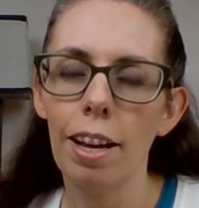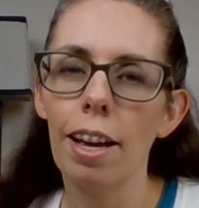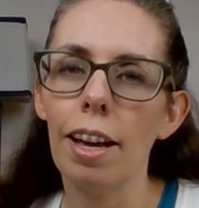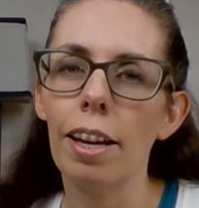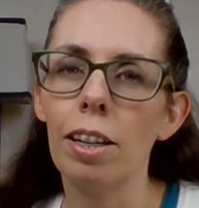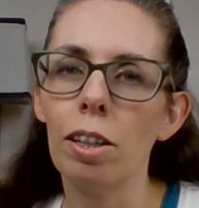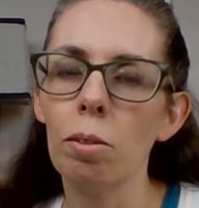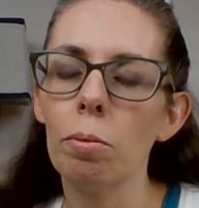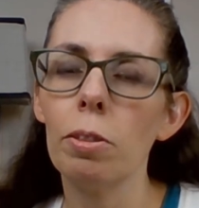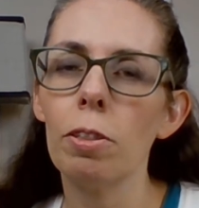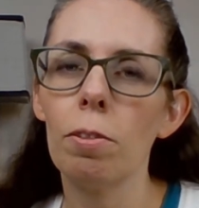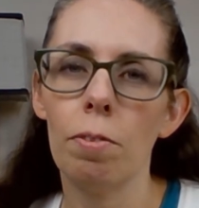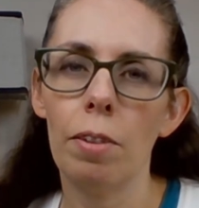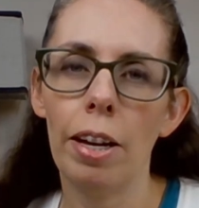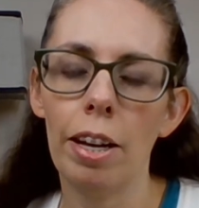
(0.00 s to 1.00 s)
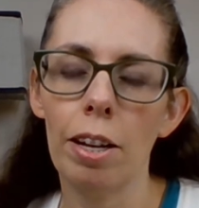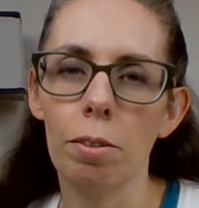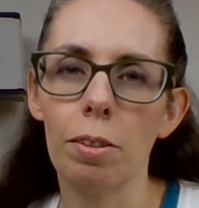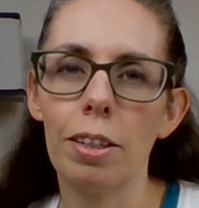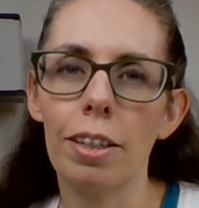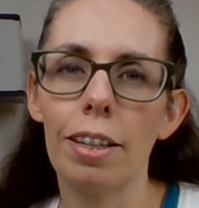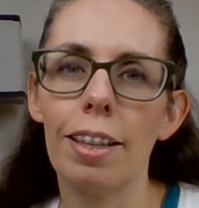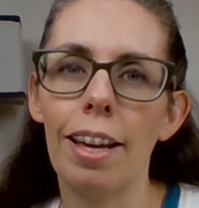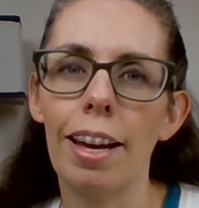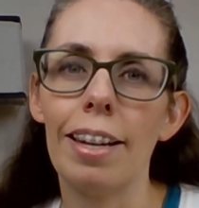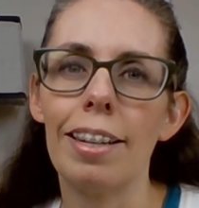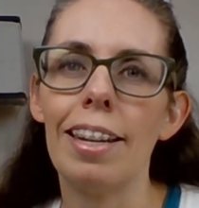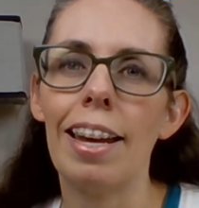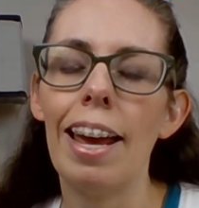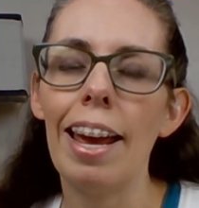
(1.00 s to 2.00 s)
and it was found
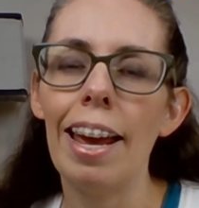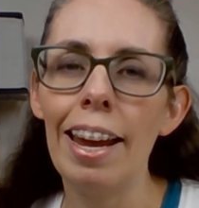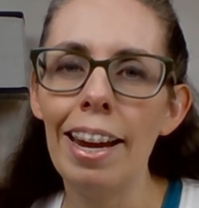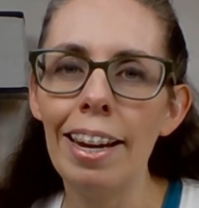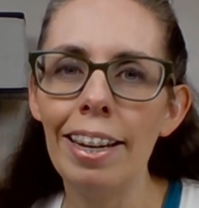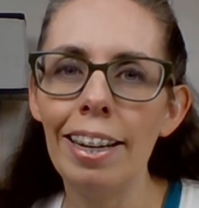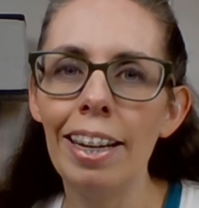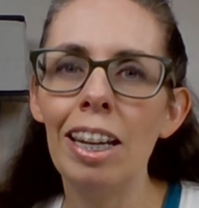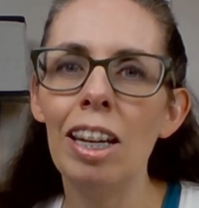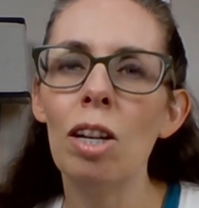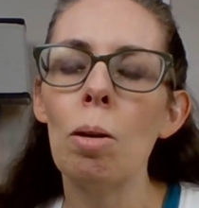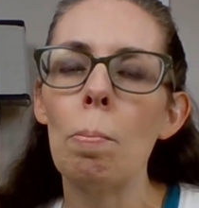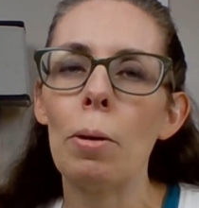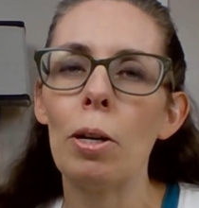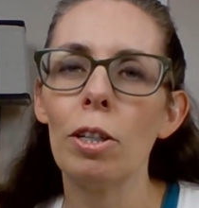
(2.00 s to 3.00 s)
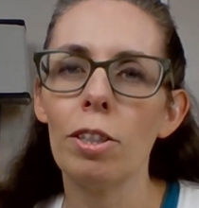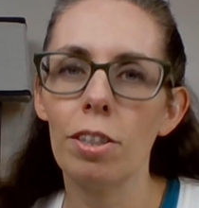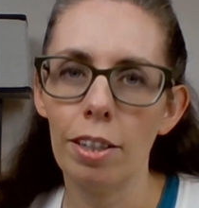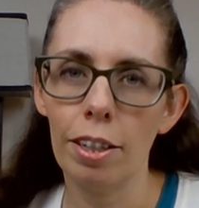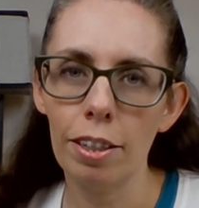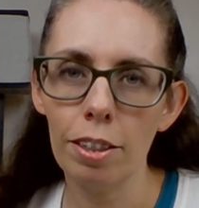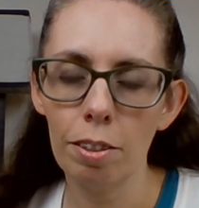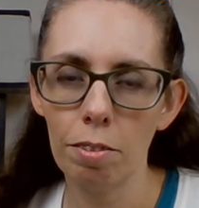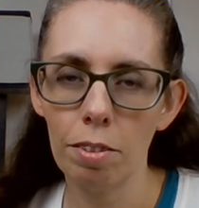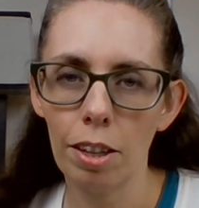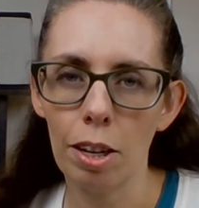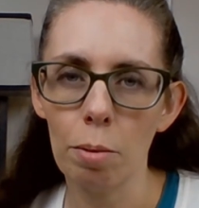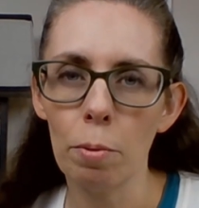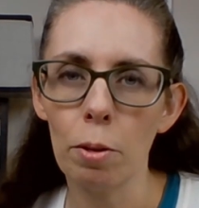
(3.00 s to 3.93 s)
that 80% of them